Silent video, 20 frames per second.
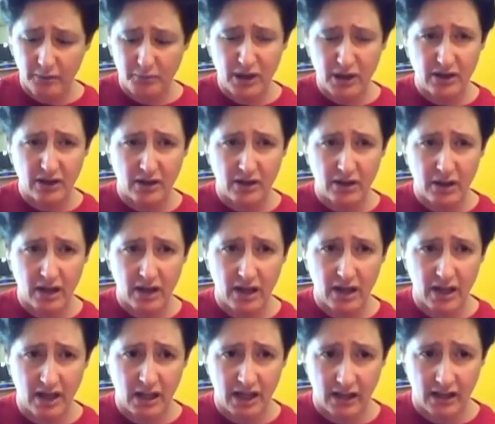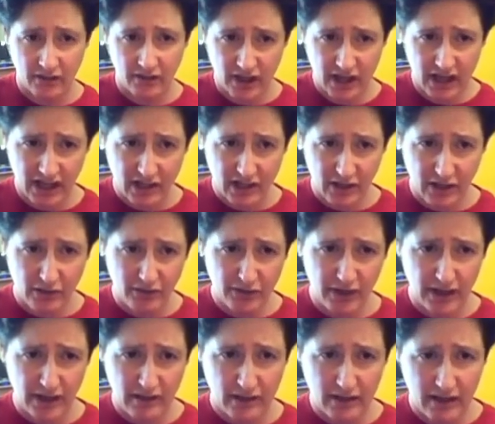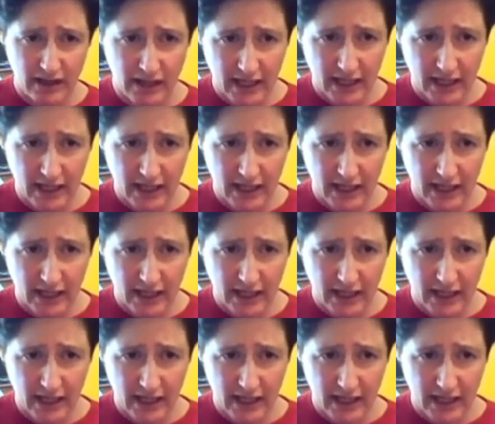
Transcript: the pick guard. Then I know that,